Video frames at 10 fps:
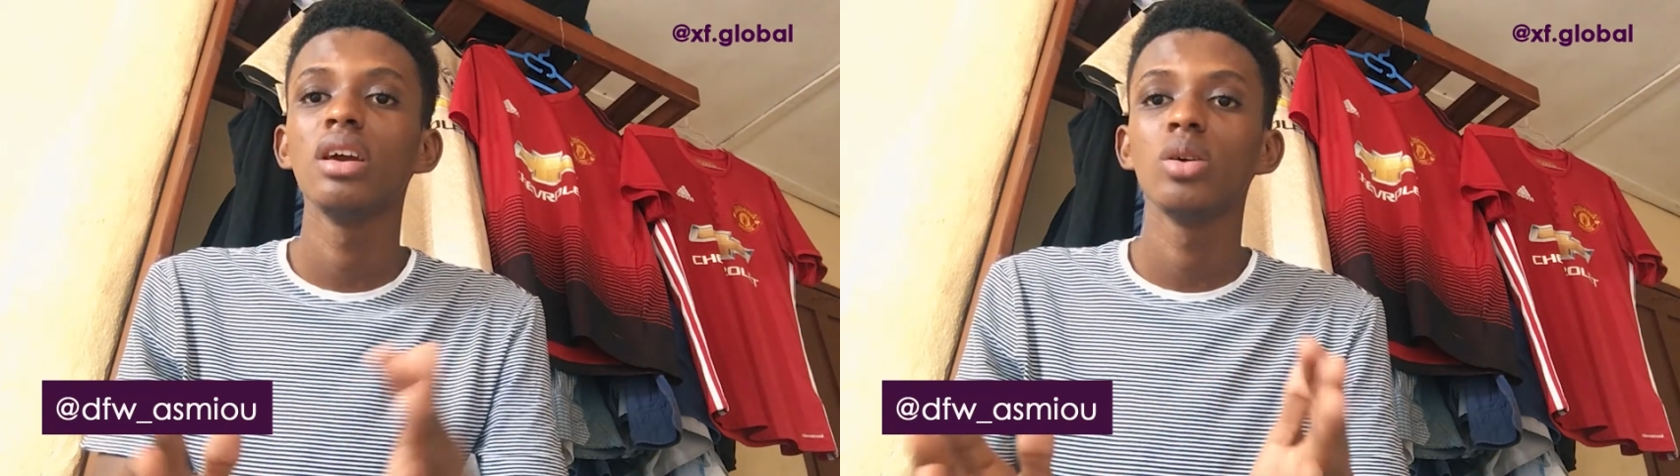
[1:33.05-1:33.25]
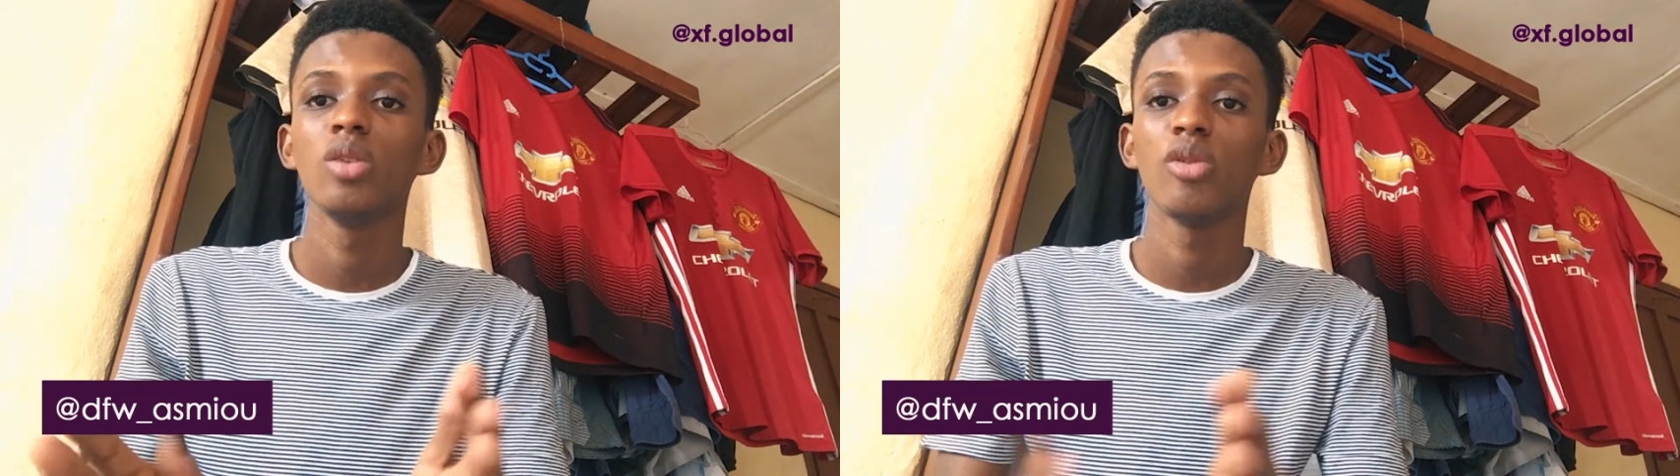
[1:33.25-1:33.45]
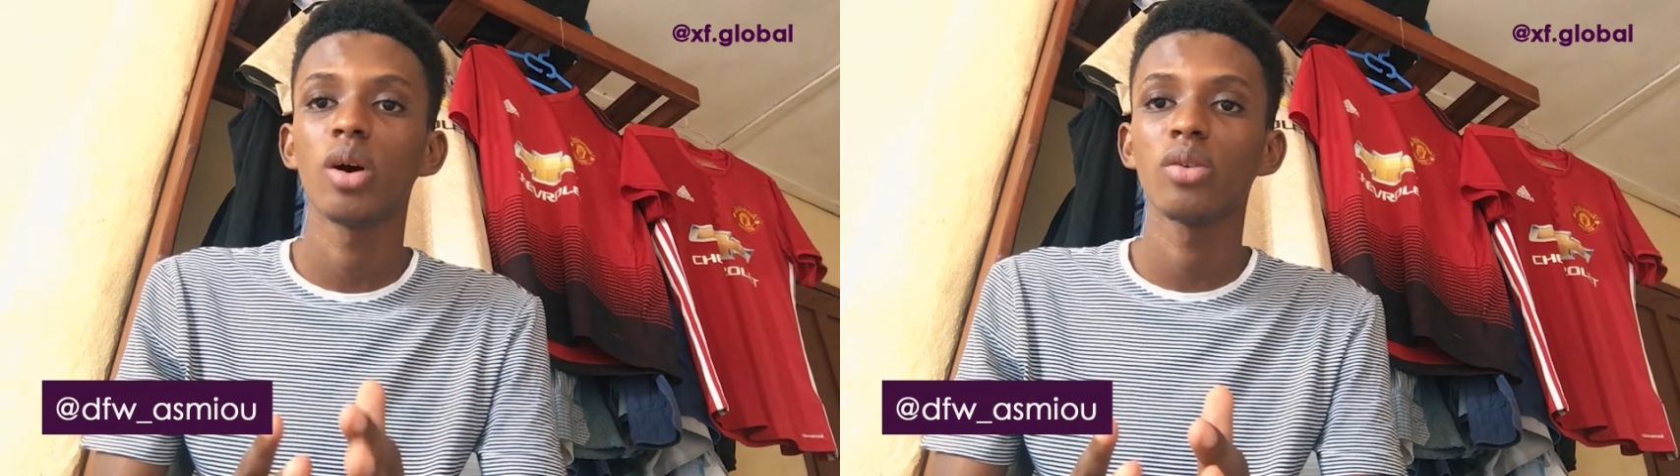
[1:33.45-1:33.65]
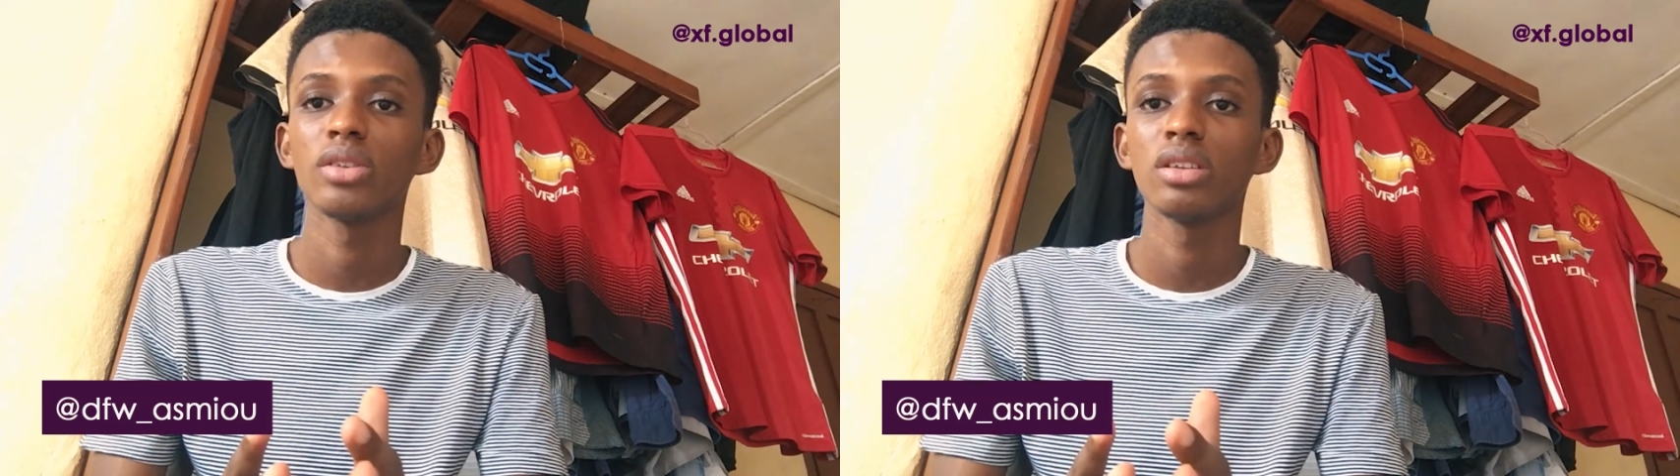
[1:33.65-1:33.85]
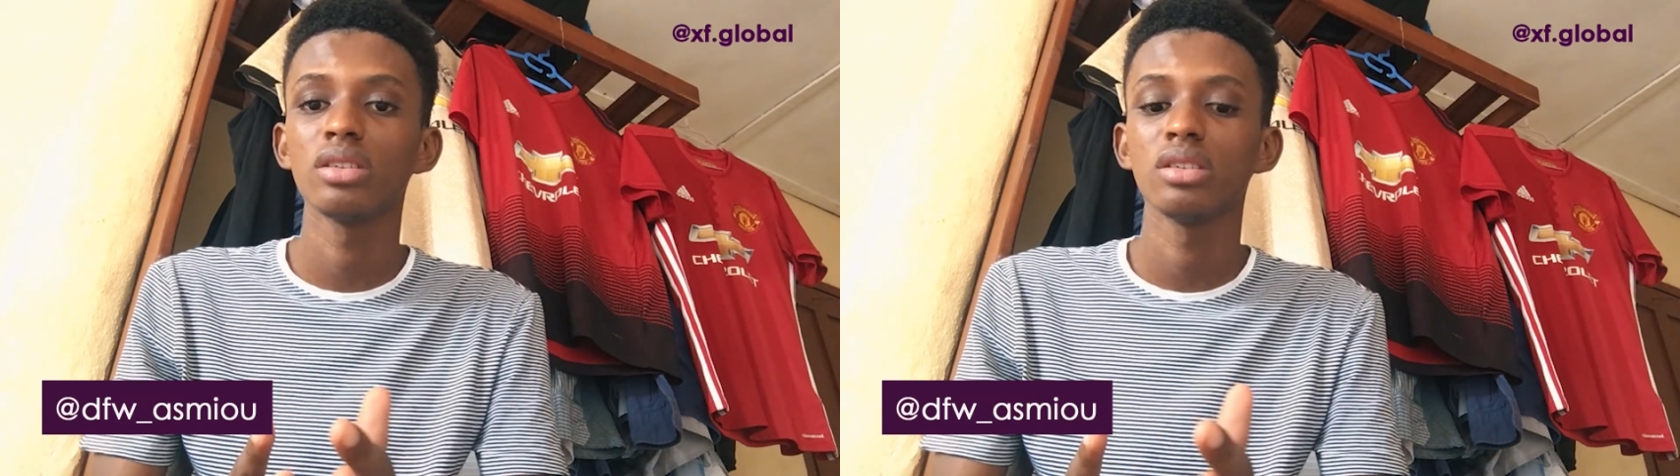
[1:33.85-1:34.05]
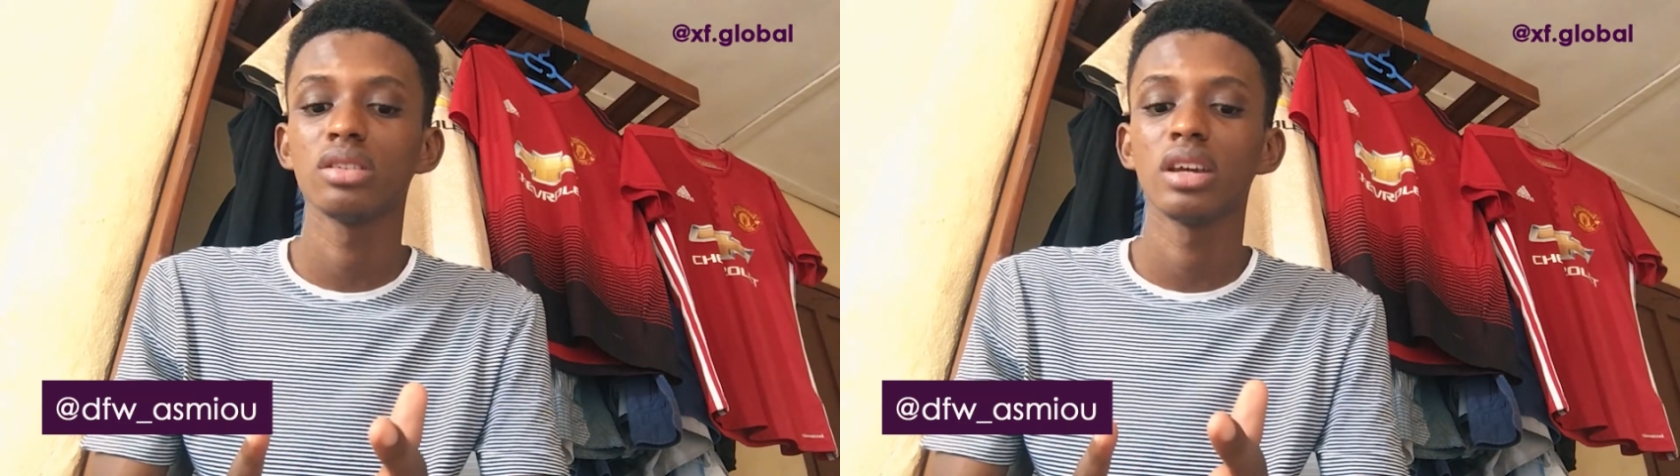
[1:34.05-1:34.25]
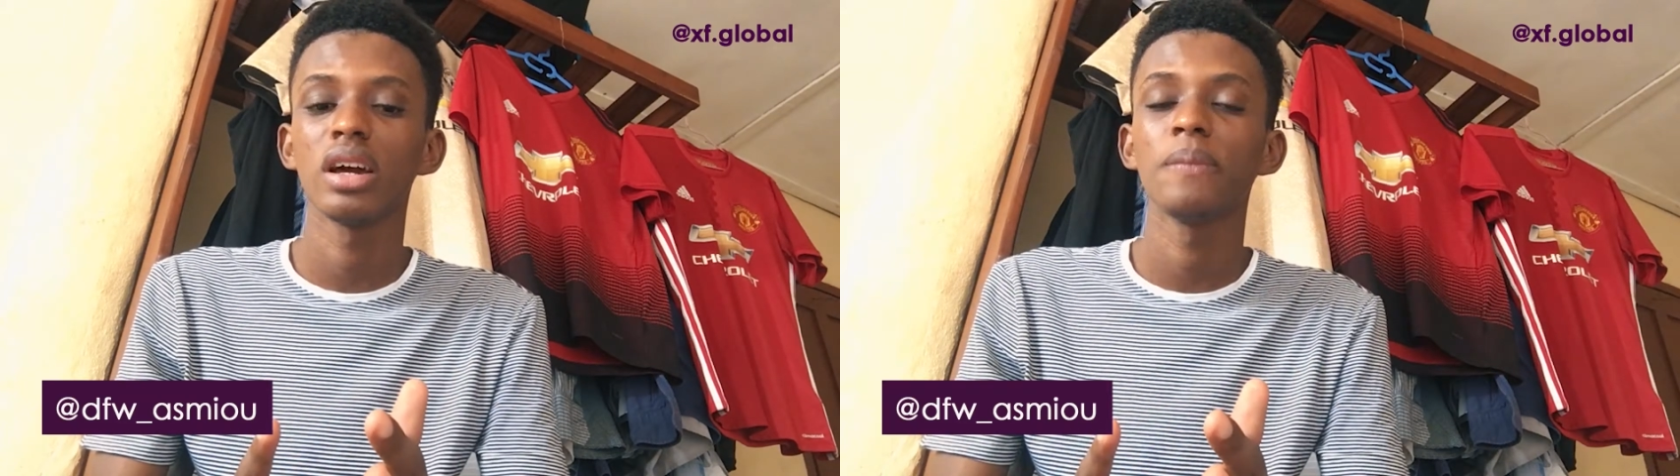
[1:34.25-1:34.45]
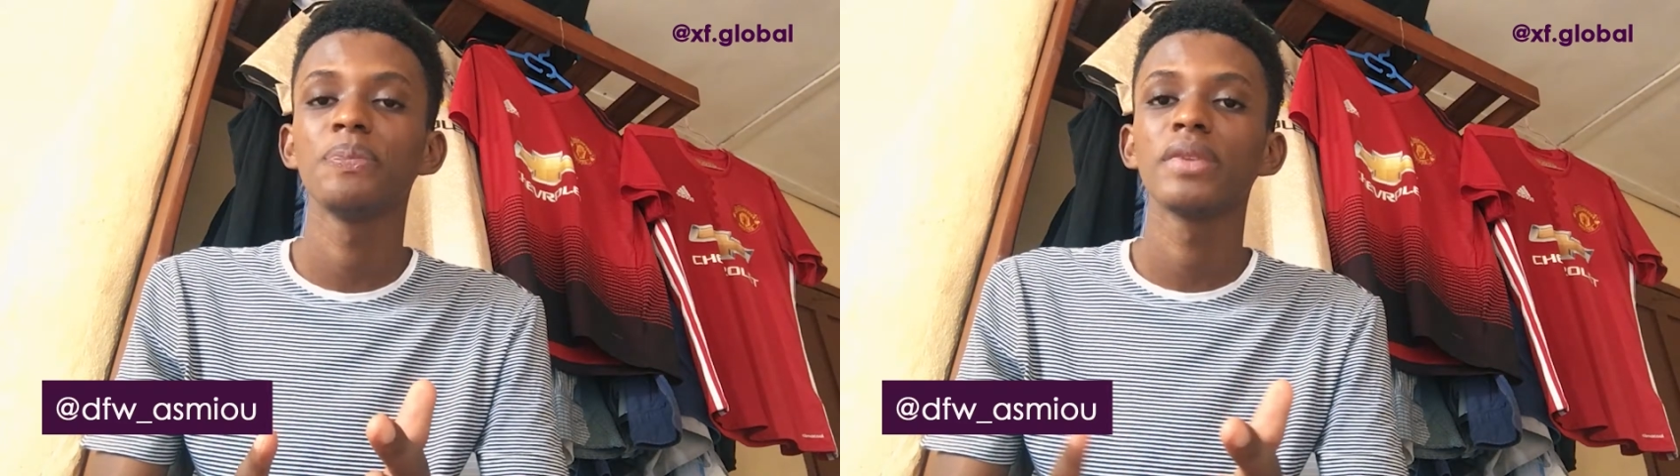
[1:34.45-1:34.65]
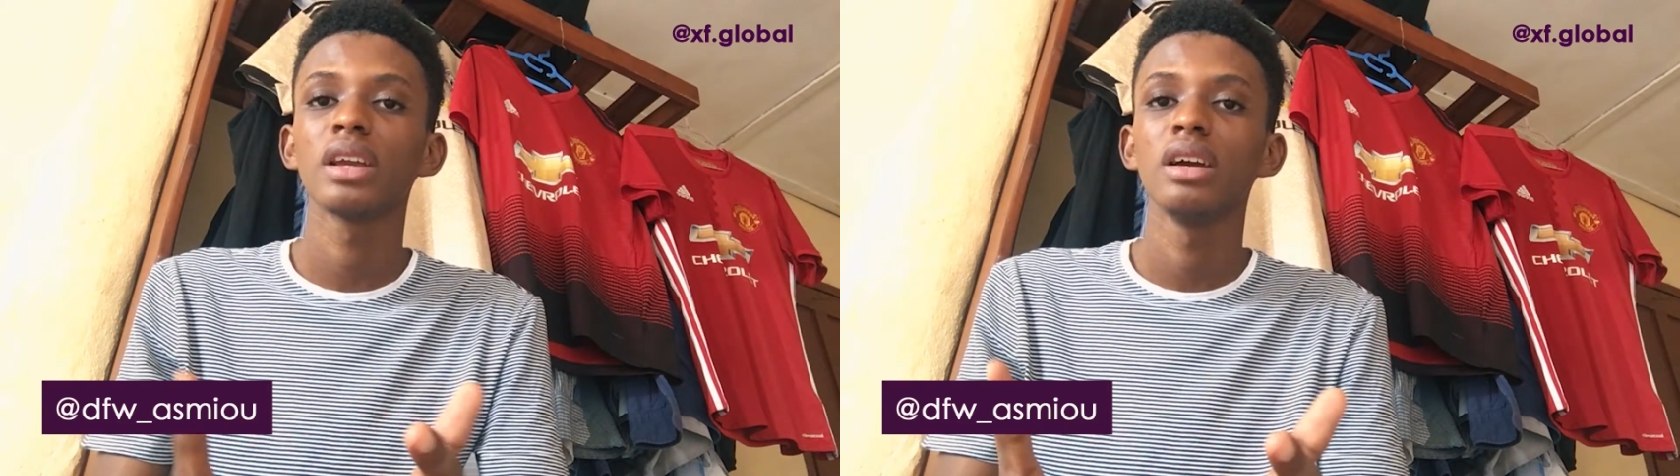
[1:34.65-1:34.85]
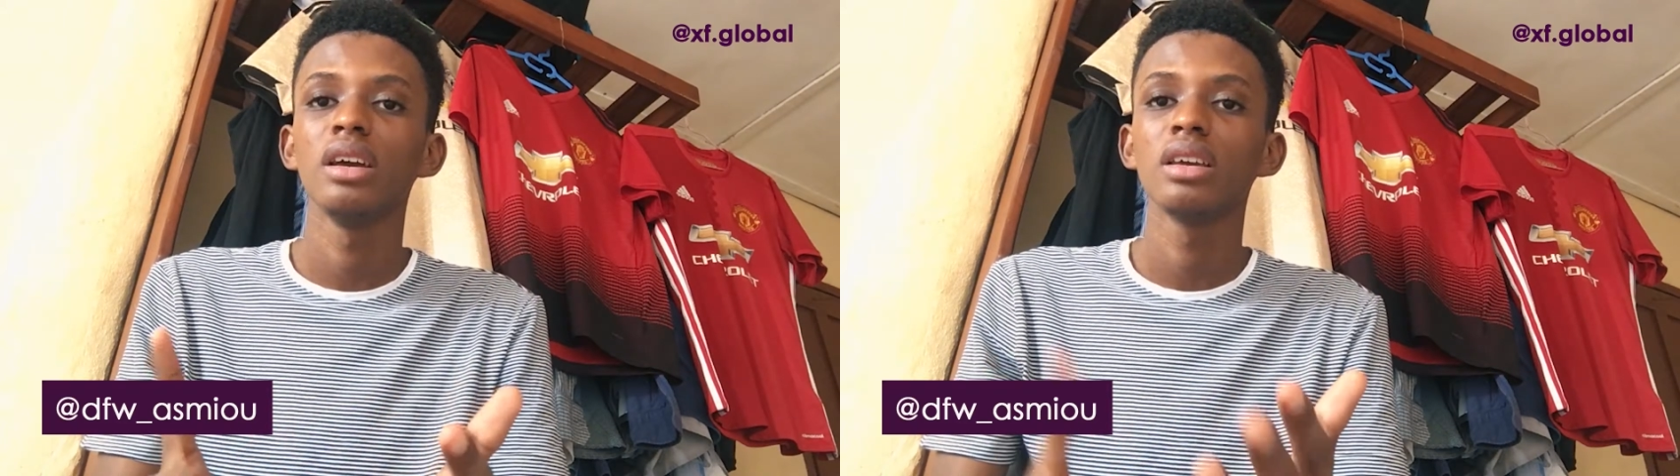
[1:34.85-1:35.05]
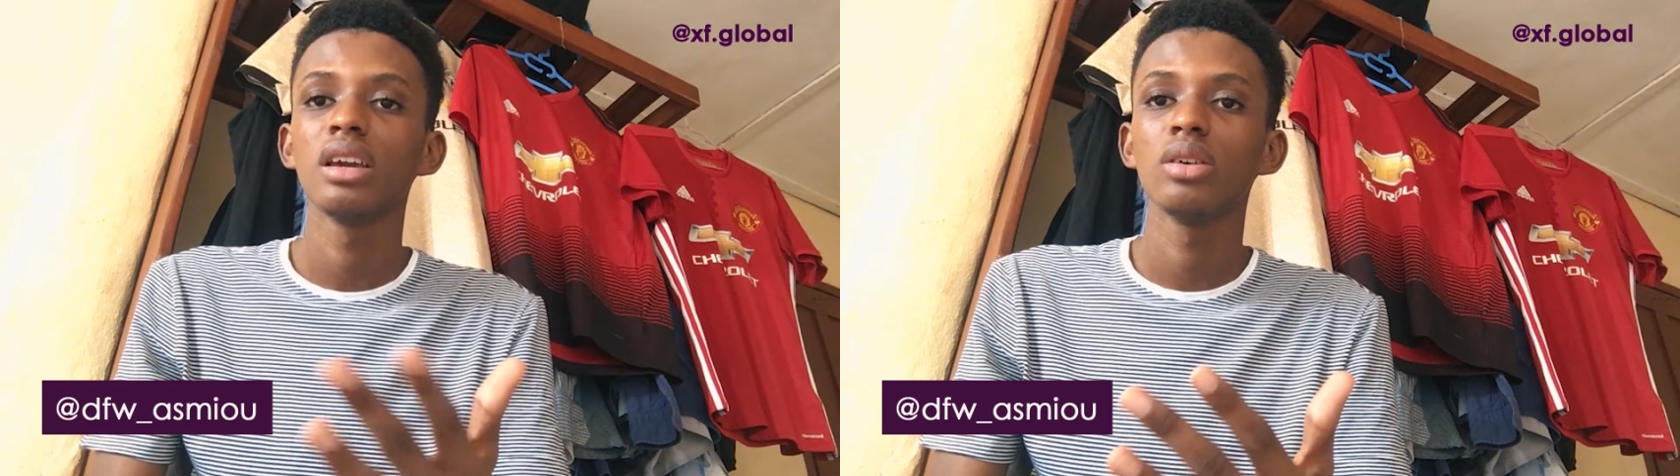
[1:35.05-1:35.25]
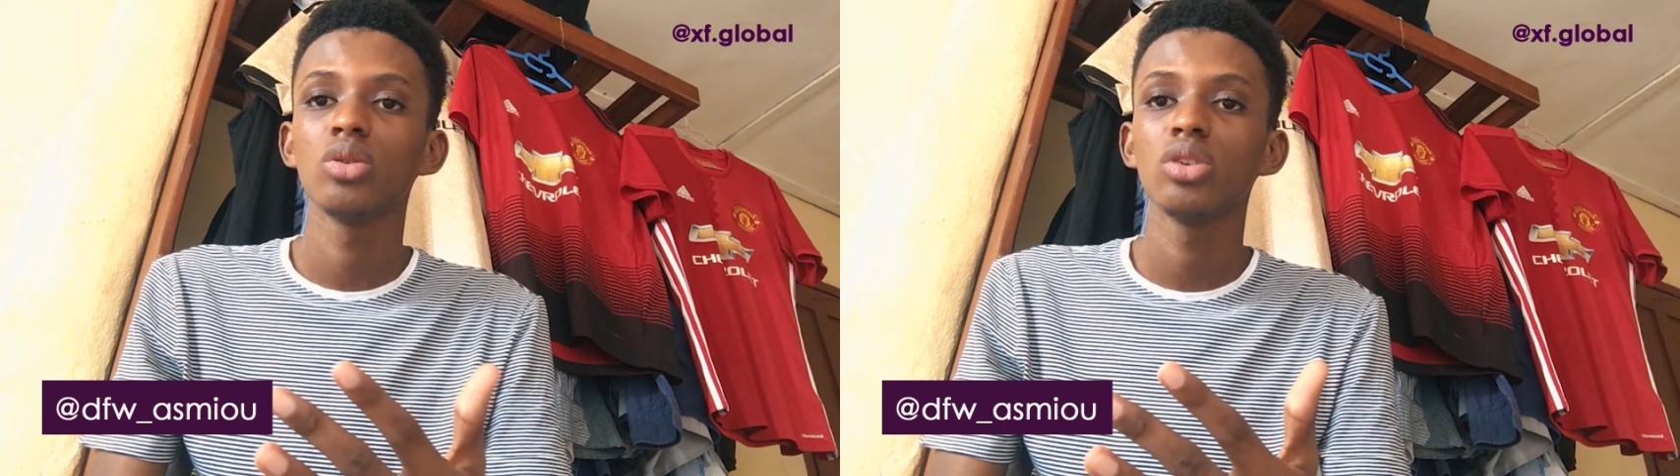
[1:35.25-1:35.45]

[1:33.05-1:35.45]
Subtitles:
go for one of them 3s there.